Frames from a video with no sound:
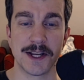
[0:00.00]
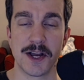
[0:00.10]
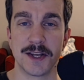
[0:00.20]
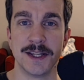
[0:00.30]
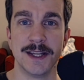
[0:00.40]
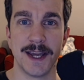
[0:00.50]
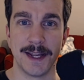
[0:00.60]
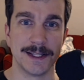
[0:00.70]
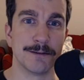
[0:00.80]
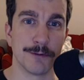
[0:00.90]
on,
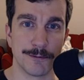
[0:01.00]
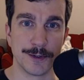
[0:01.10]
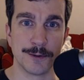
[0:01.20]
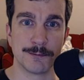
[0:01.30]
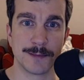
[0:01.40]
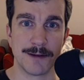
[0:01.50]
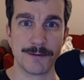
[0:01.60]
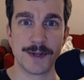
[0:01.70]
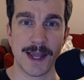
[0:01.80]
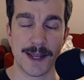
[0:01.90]
and leave a review if
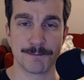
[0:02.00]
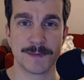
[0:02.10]
you can.